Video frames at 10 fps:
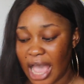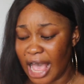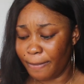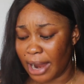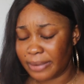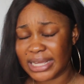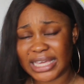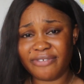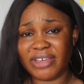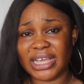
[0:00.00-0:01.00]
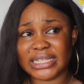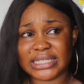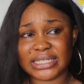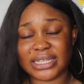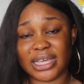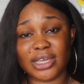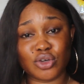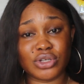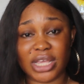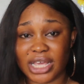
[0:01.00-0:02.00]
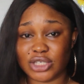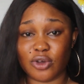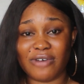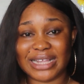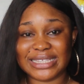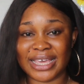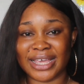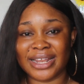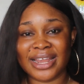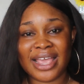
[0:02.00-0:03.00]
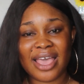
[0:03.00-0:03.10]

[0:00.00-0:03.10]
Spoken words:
I'll probably give it a good 8 over 10